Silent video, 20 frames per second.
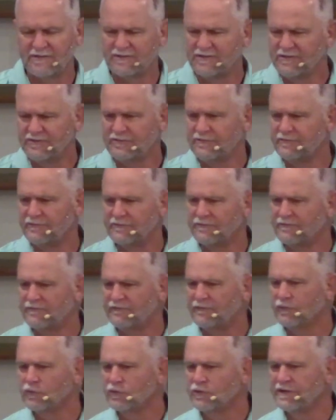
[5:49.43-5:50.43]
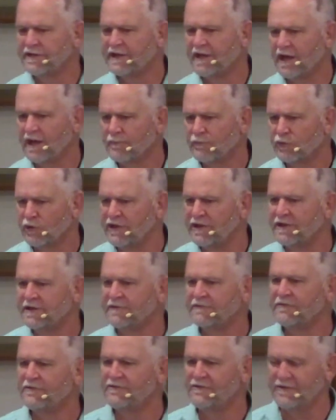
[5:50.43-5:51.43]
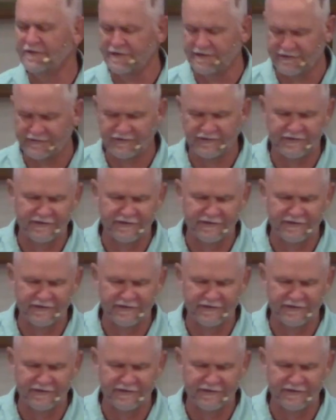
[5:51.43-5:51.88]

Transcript: didn't fully comprehend things.